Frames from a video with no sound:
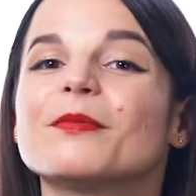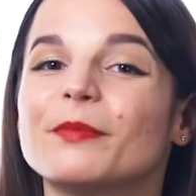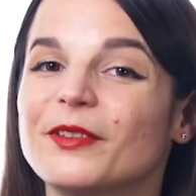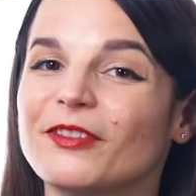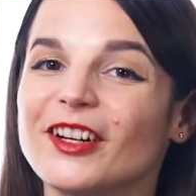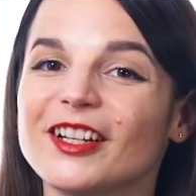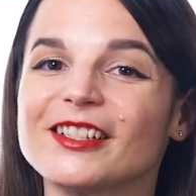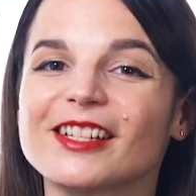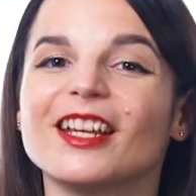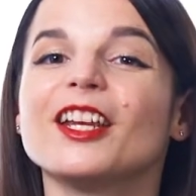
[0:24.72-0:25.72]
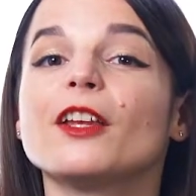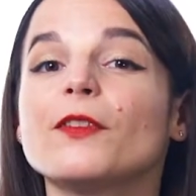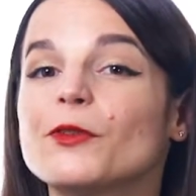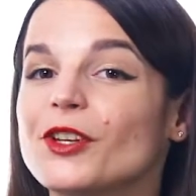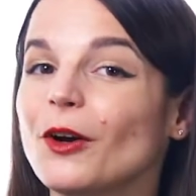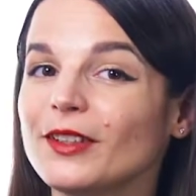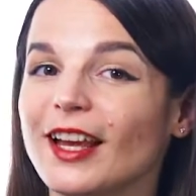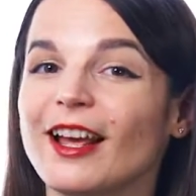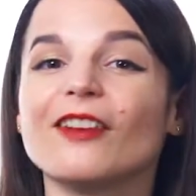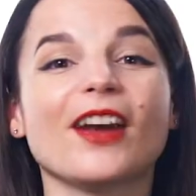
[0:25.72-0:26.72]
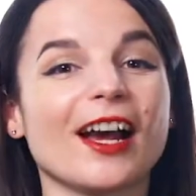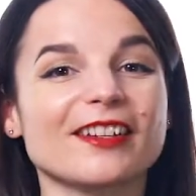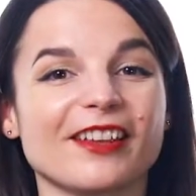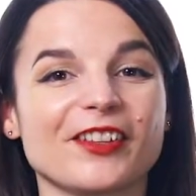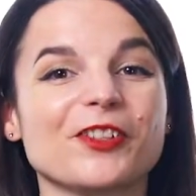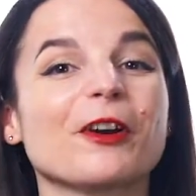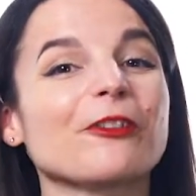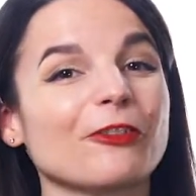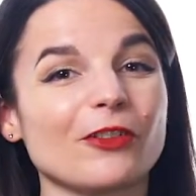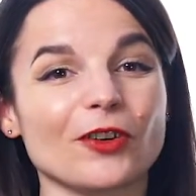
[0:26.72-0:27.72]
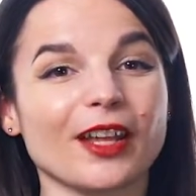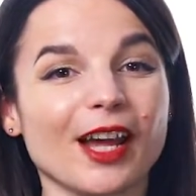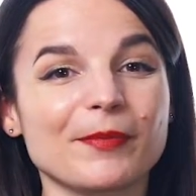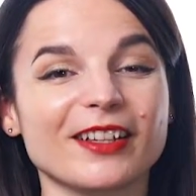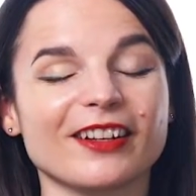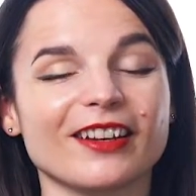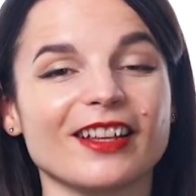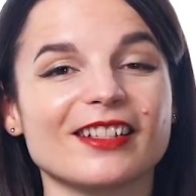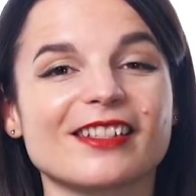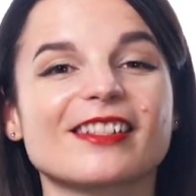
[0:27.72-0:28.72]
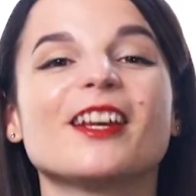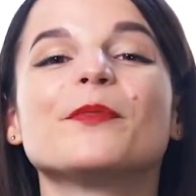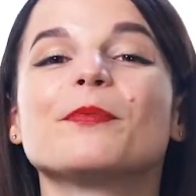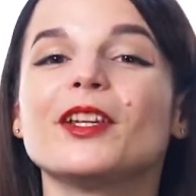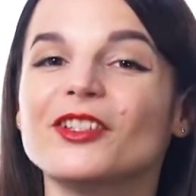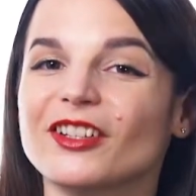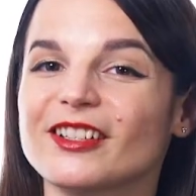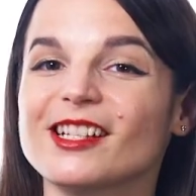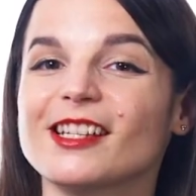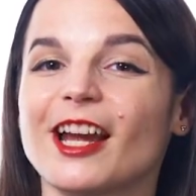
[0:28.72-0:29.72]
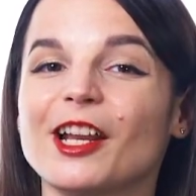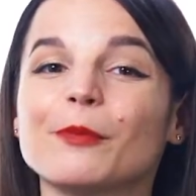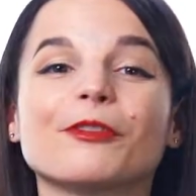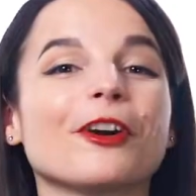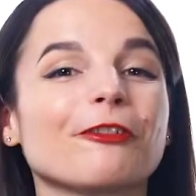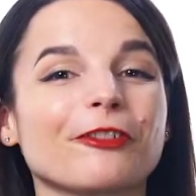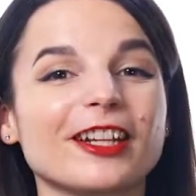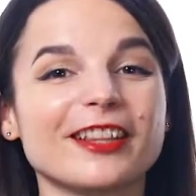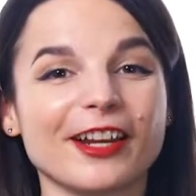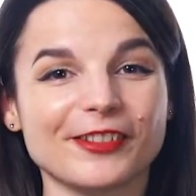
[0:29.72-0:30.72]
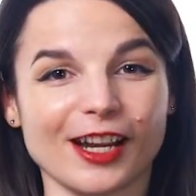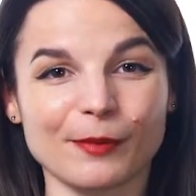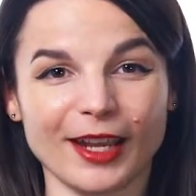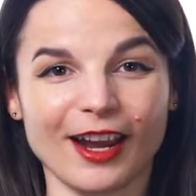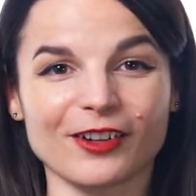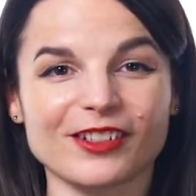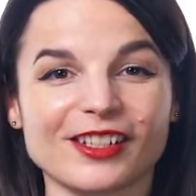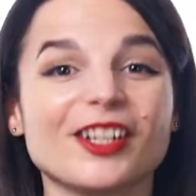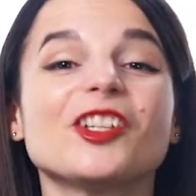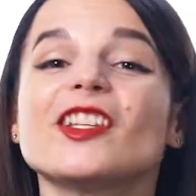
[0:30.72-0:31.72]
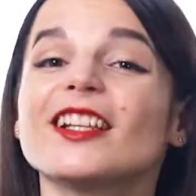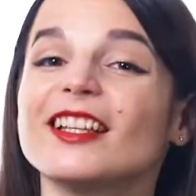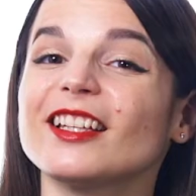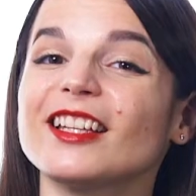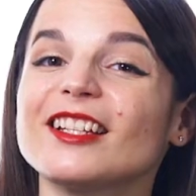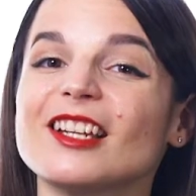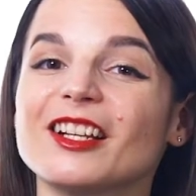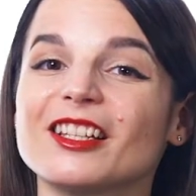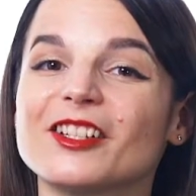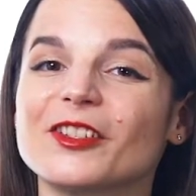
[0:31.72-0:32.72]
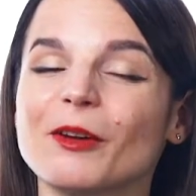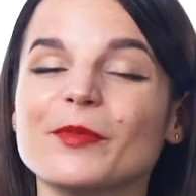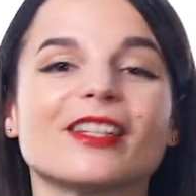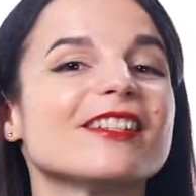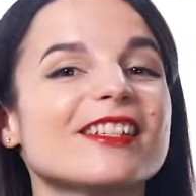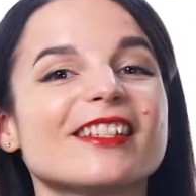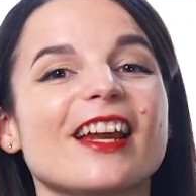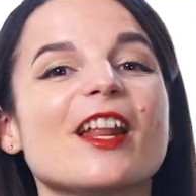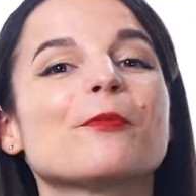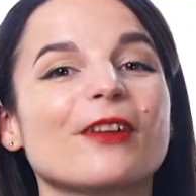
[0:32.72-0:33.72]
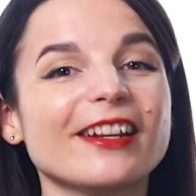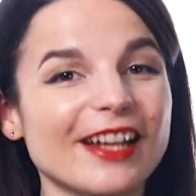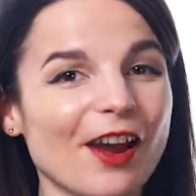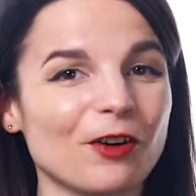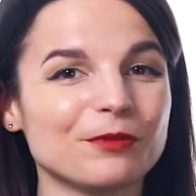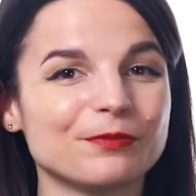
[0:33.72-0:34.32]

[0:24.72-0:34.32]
But first, if you don't yet have access to our free vocabulary lists, be sure to sign up for a free lifetime account. Just click the link down in the description to sign up right now.